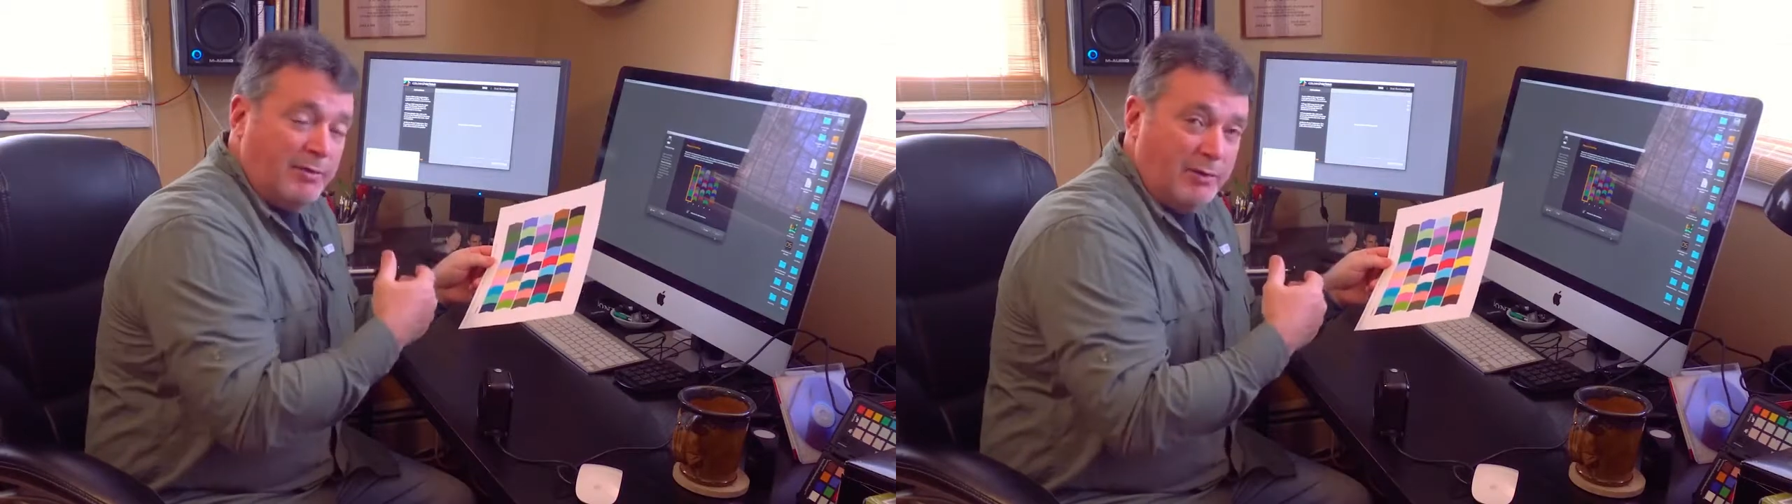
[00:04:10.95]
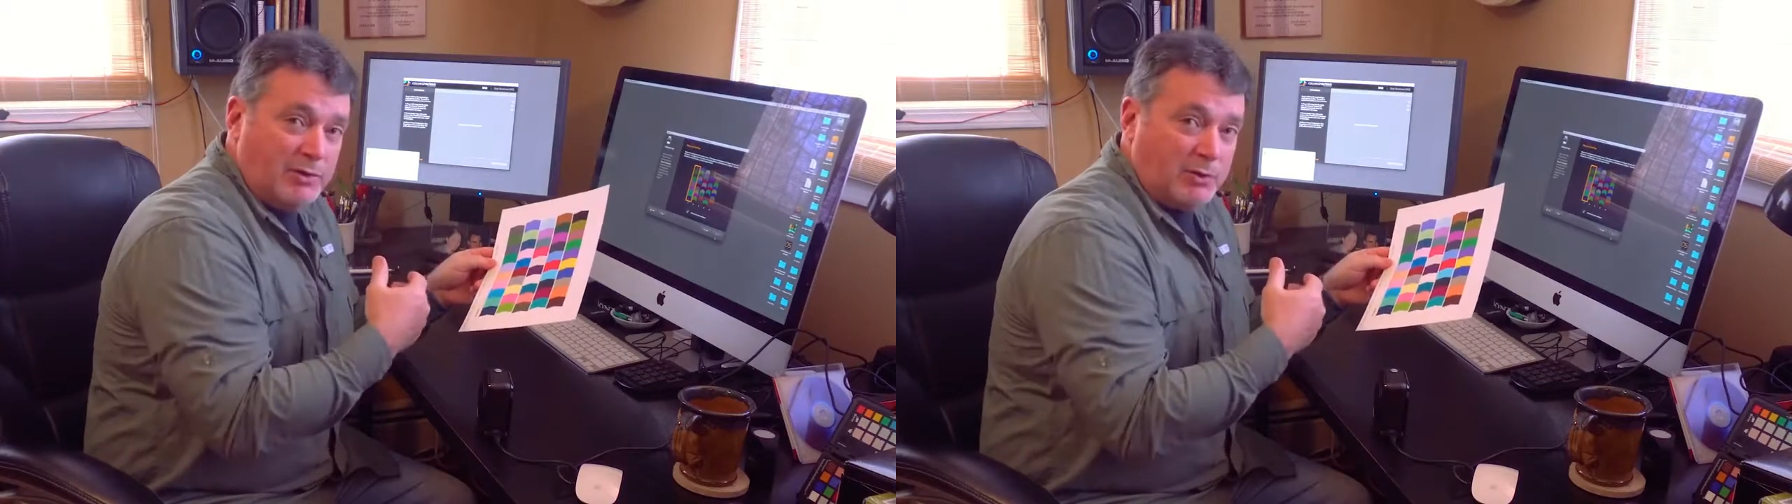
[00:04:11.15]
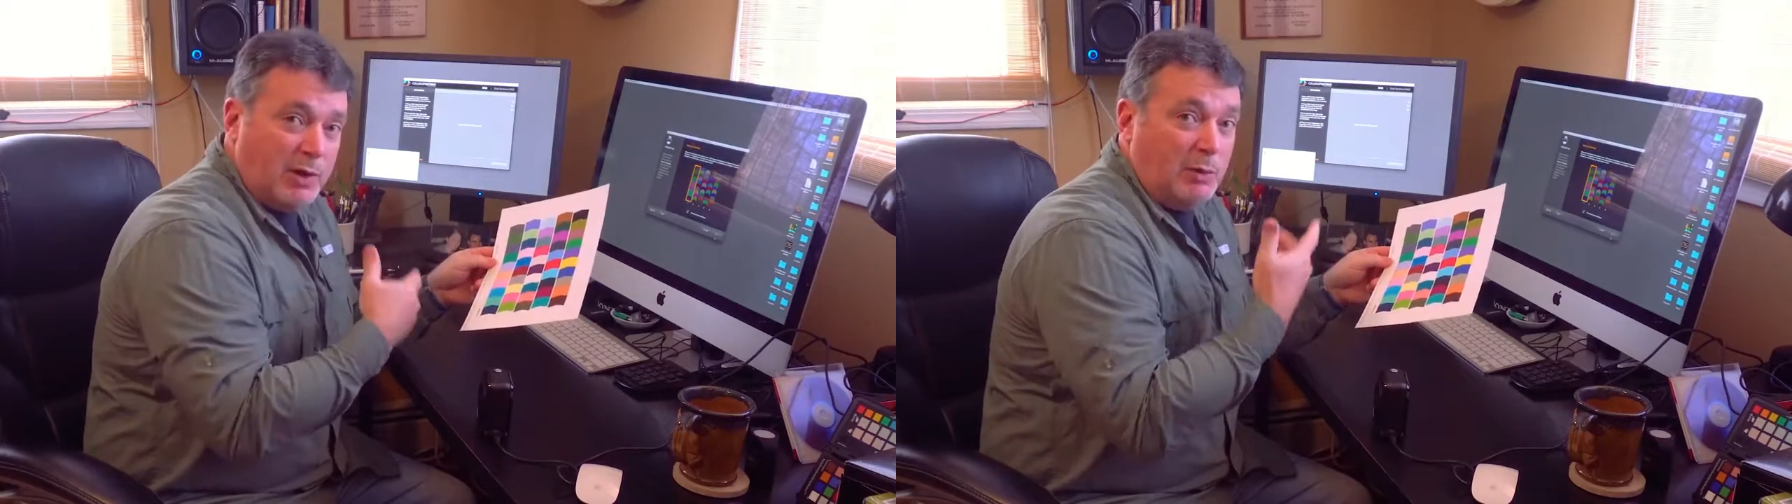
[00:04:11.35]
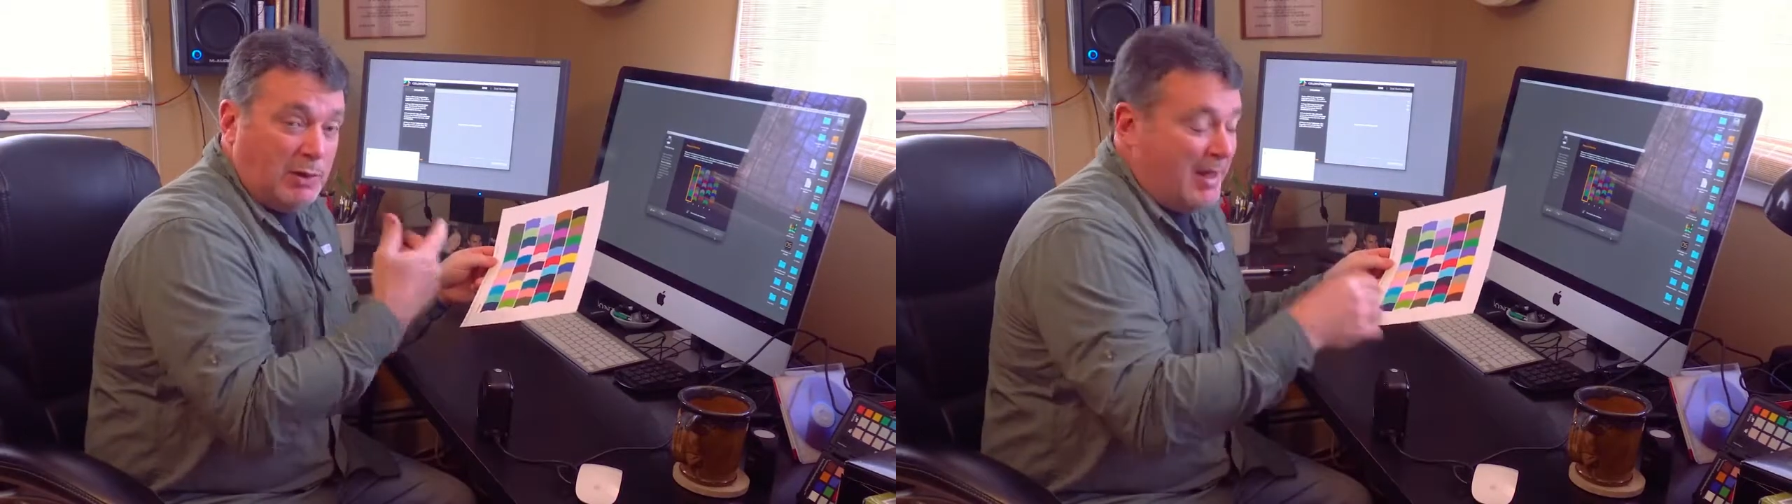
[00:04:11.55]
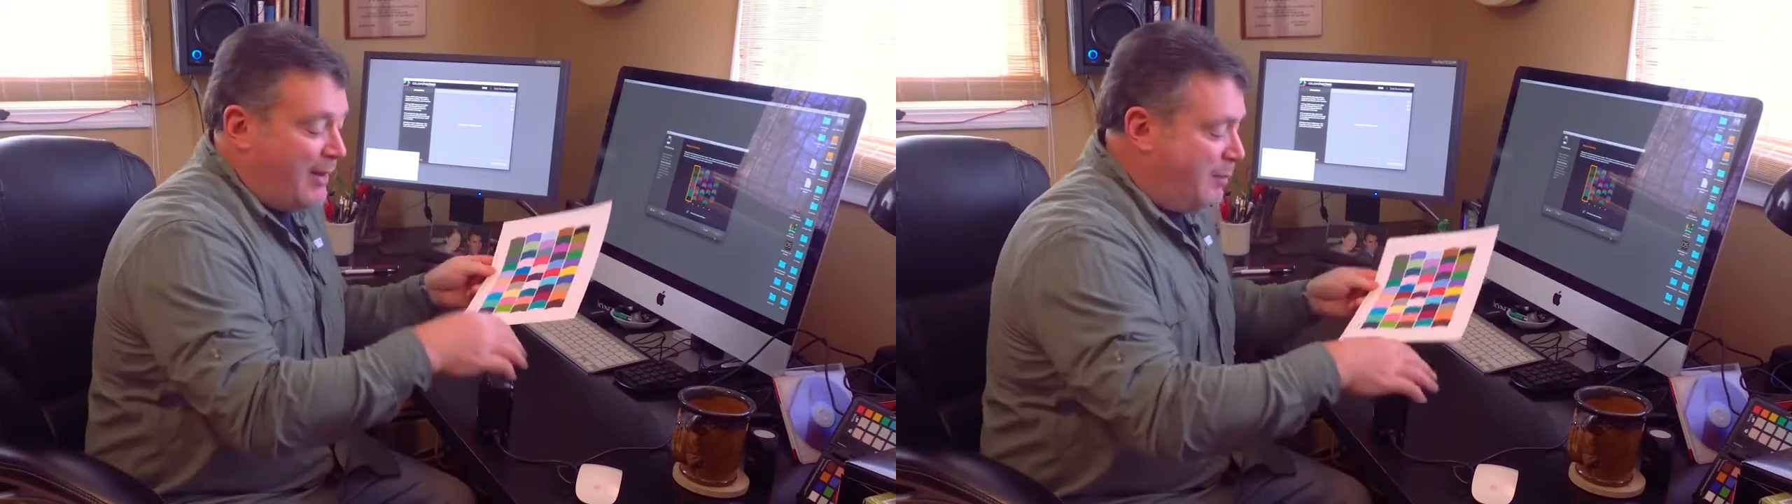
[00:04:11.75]
then the screen
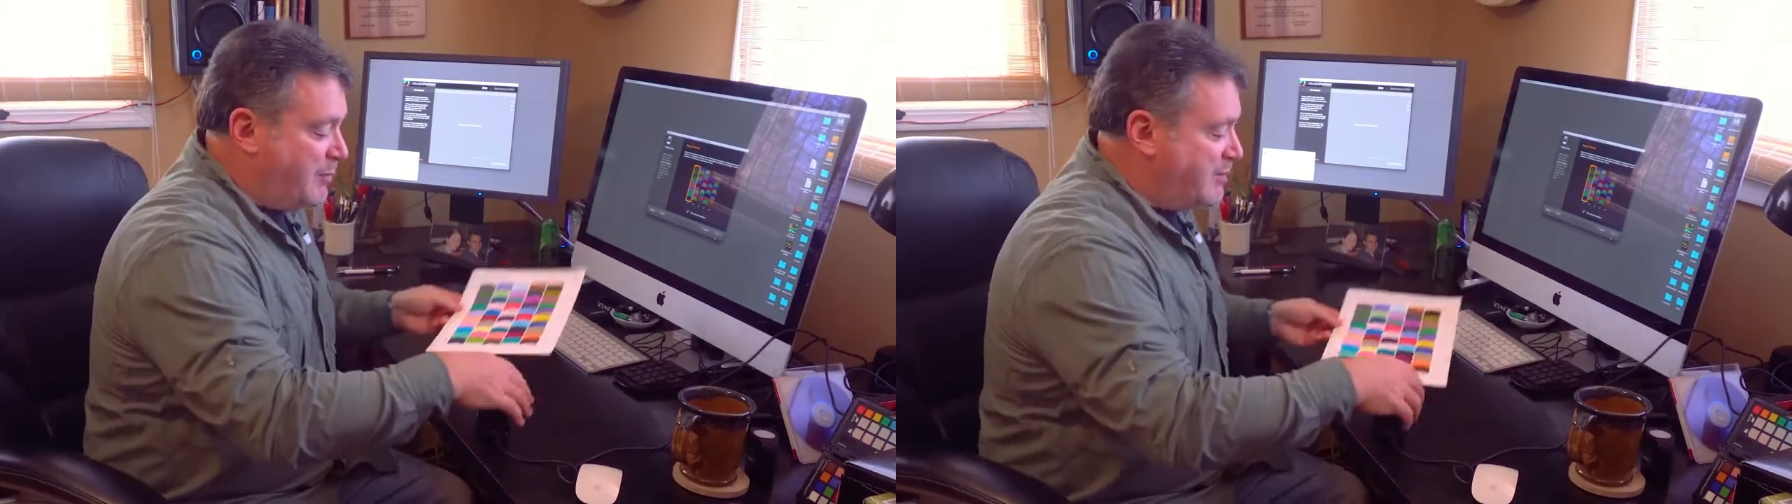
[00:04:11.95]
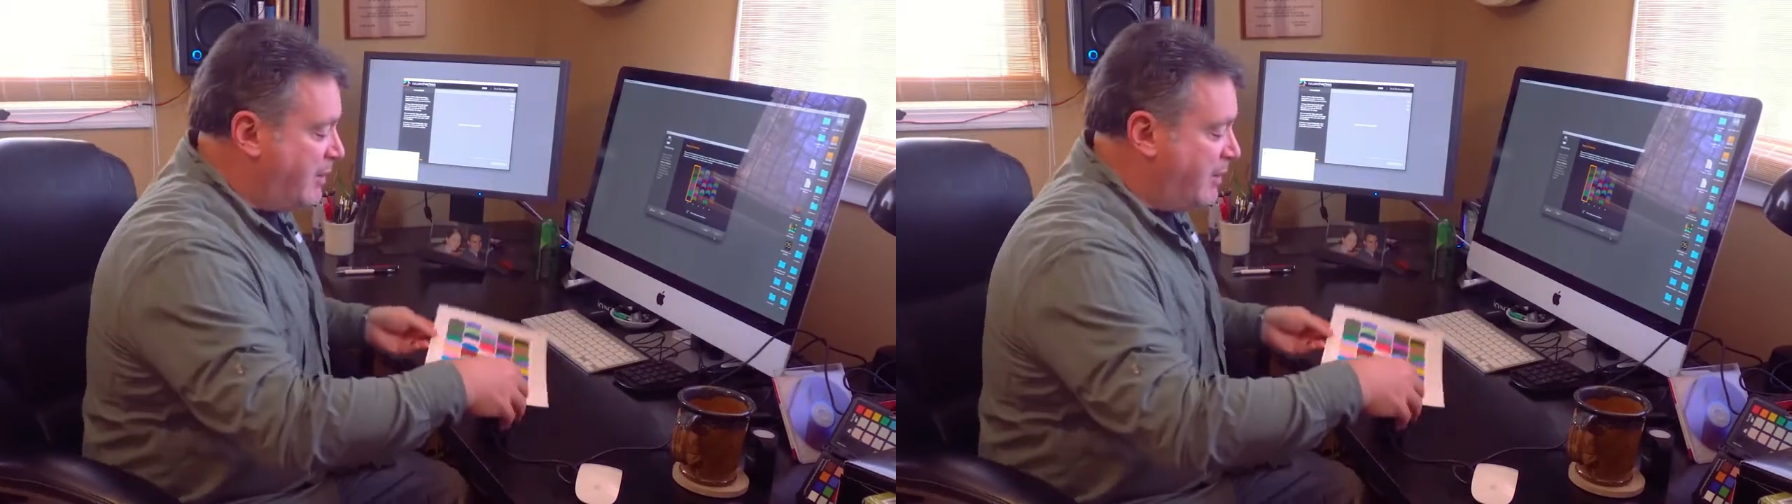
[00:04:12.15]
will light up and